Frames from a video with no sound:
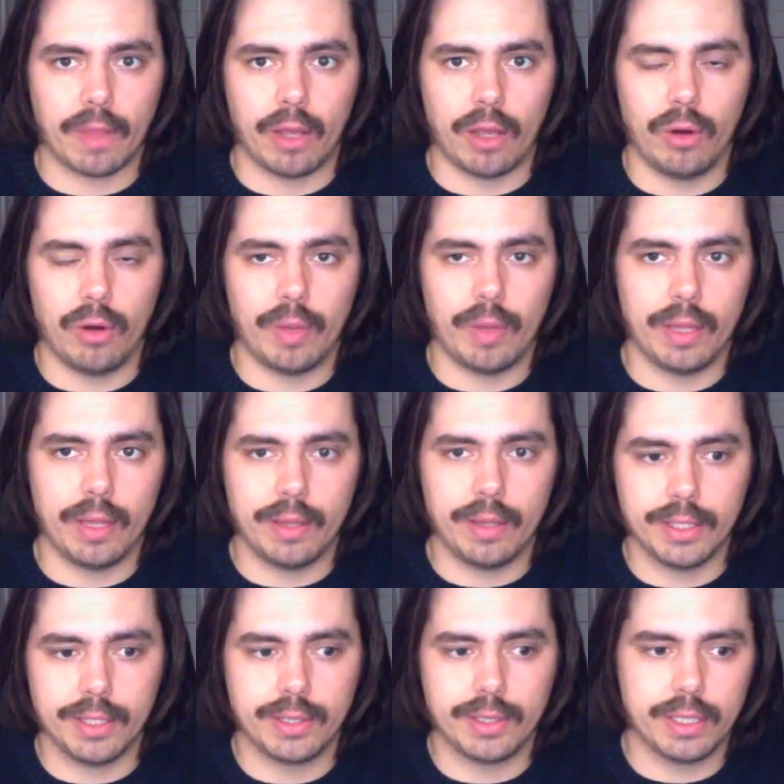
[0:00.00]
hope that
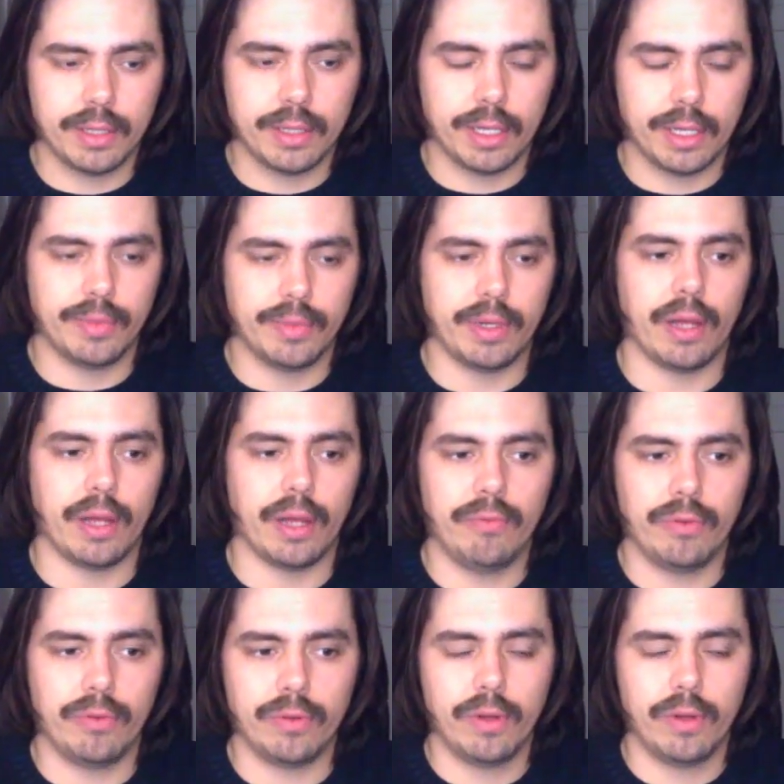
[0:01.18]
this has been
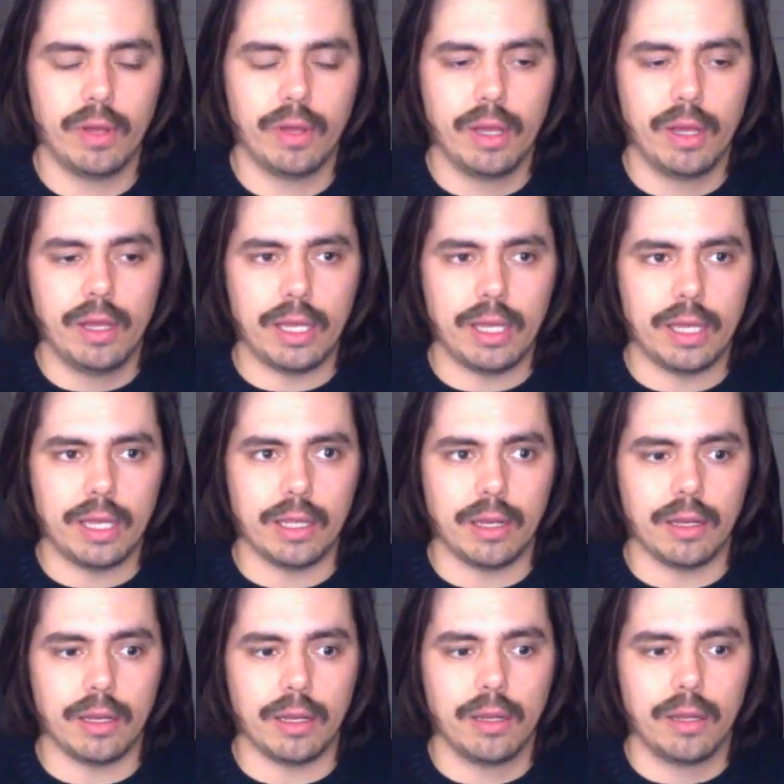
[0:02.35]
helpful
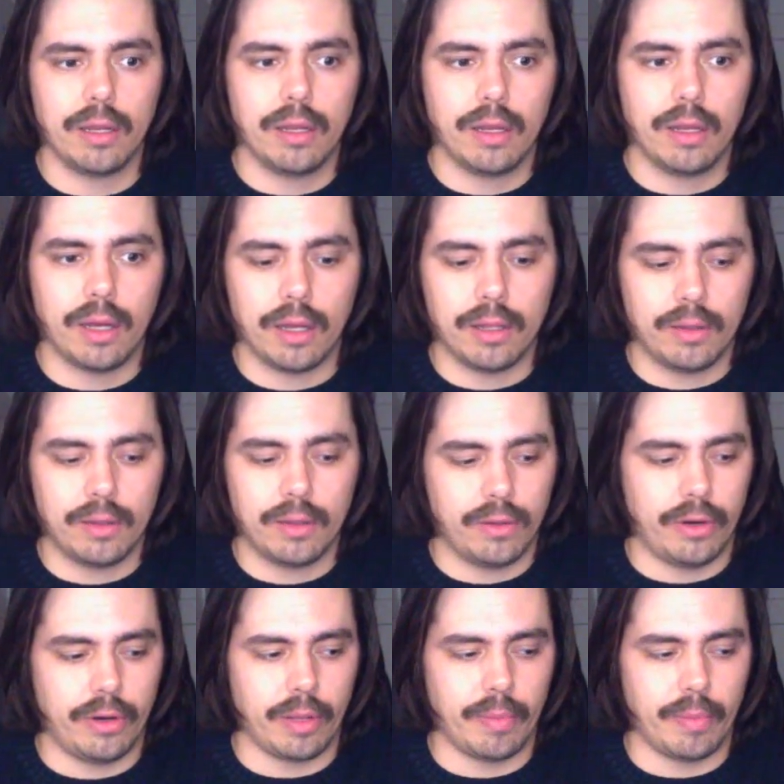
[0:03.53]
in
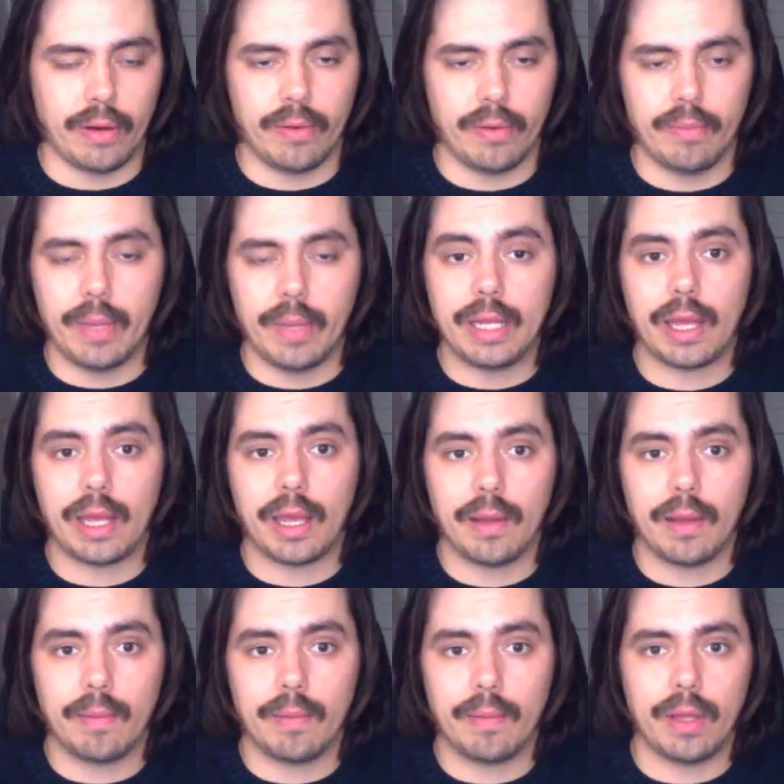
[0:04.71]
learning about
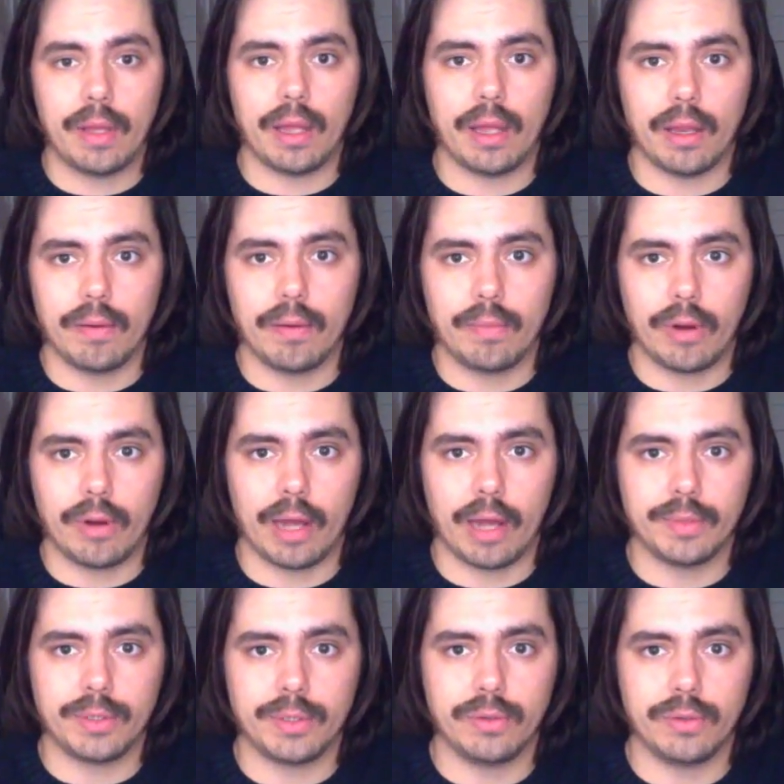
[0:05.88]
ManyCam, and
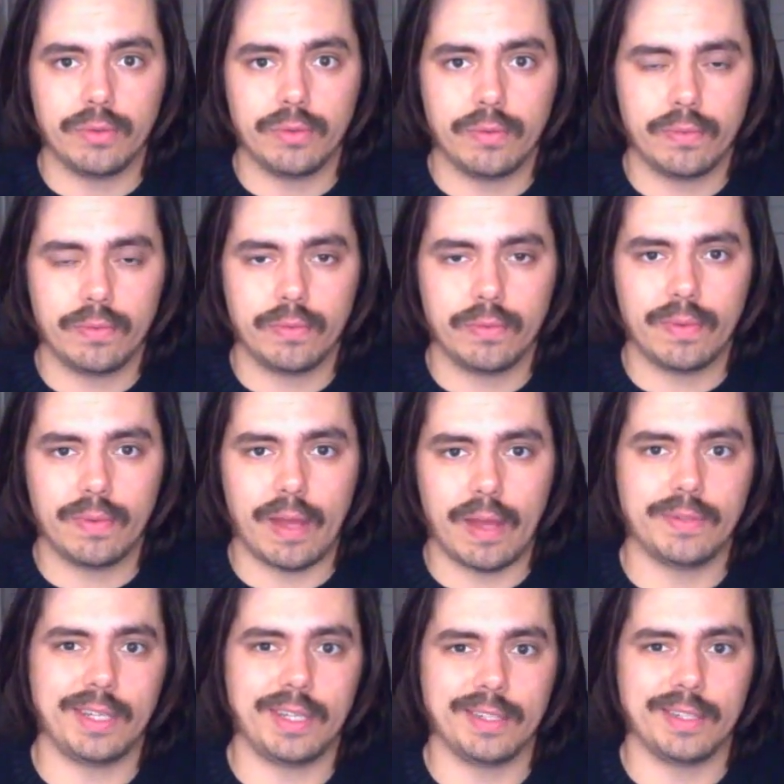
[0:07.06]
perhaps you have
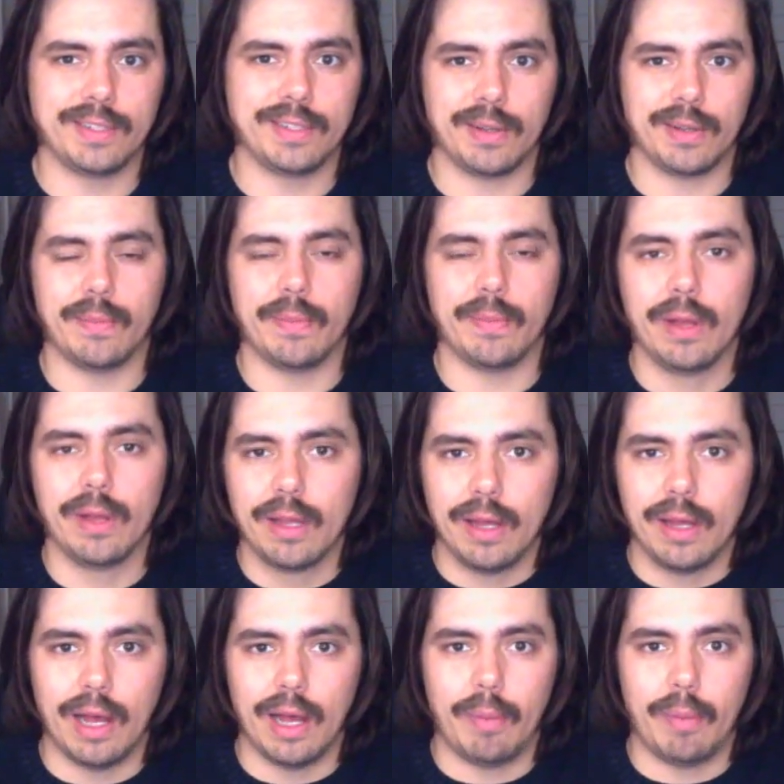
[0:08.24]
seen some
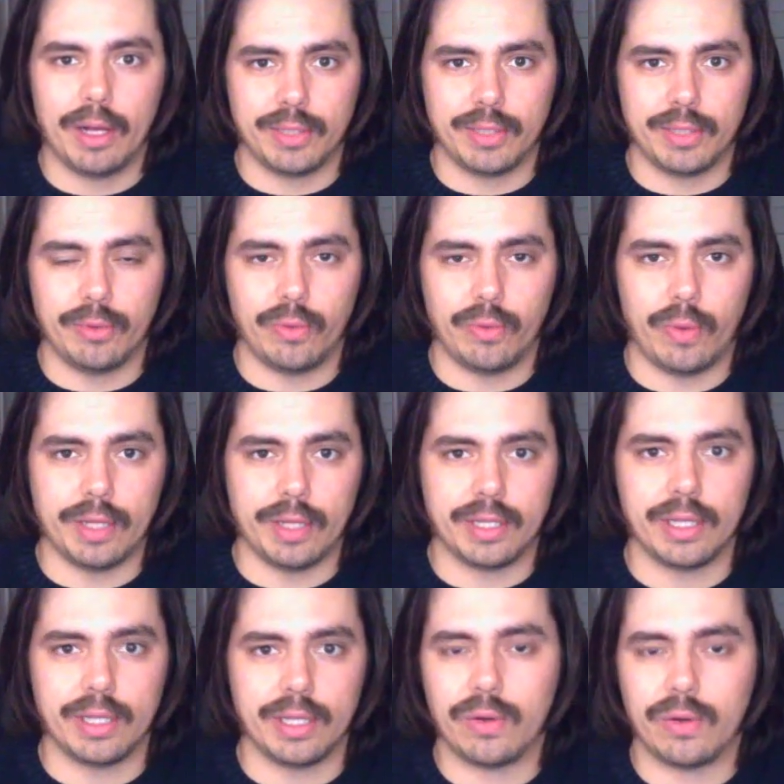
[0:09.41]
possible ways that
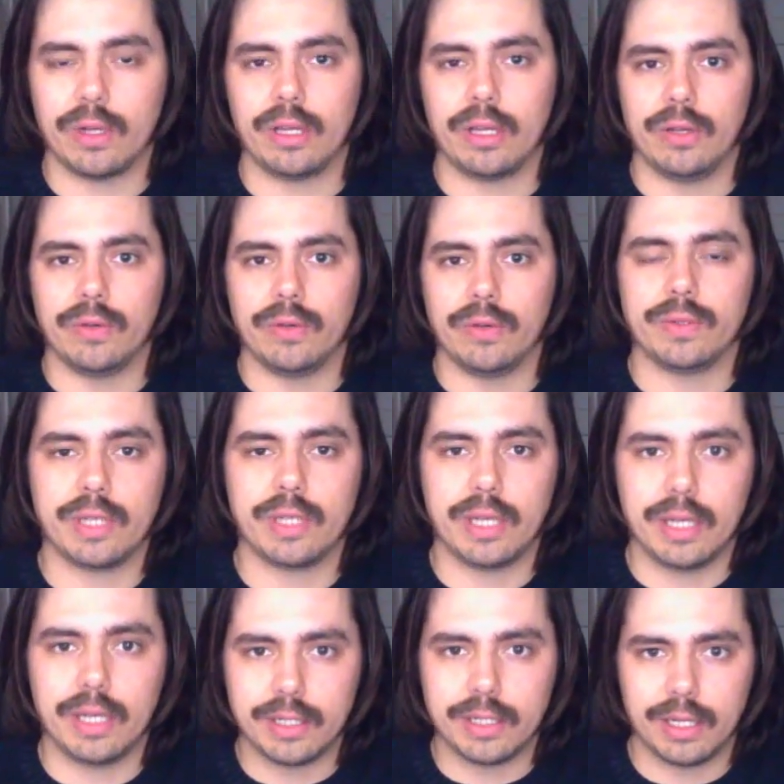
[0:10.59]
you could use
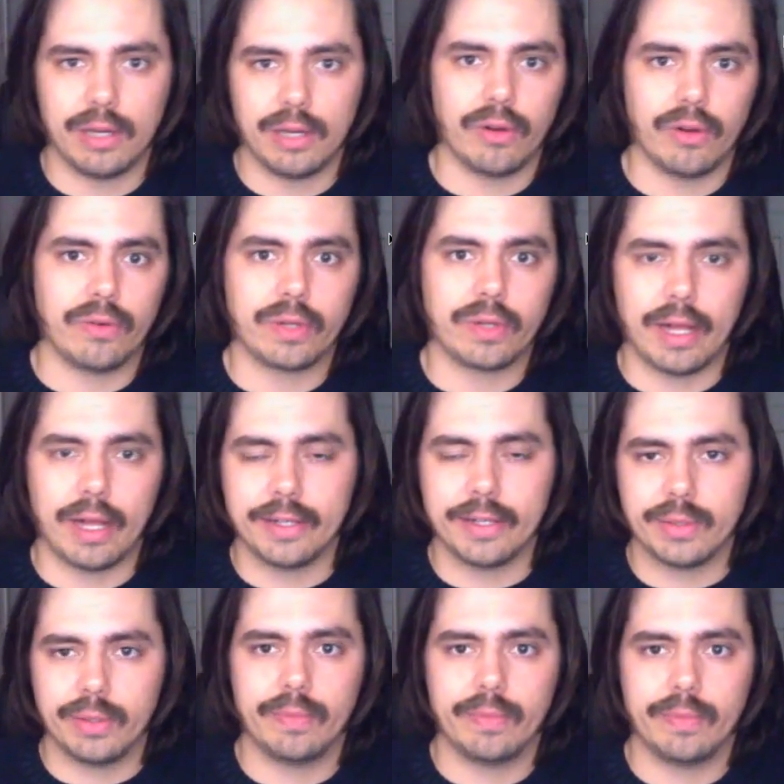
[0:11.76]
it in your own
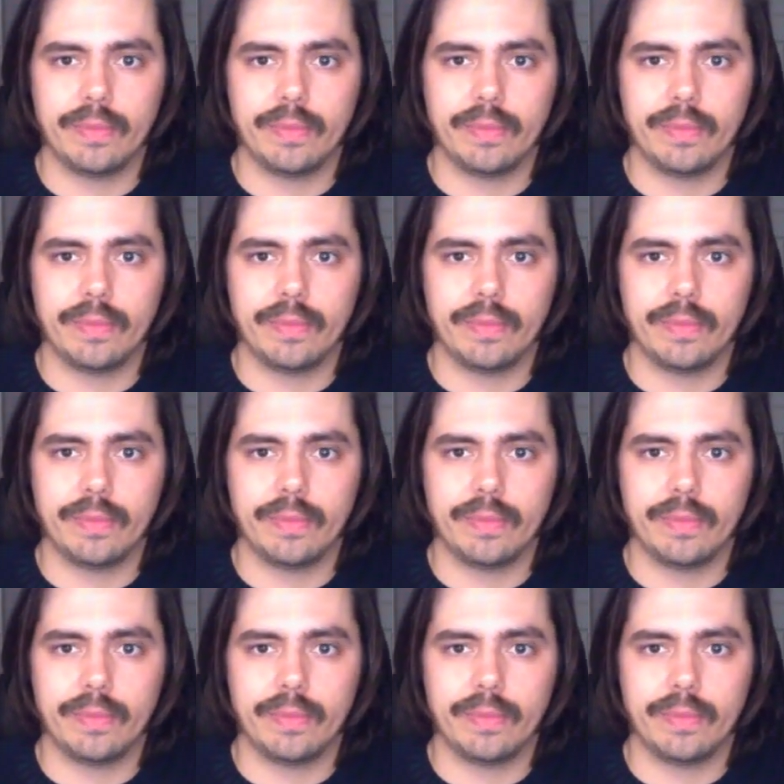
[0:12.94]
classroom.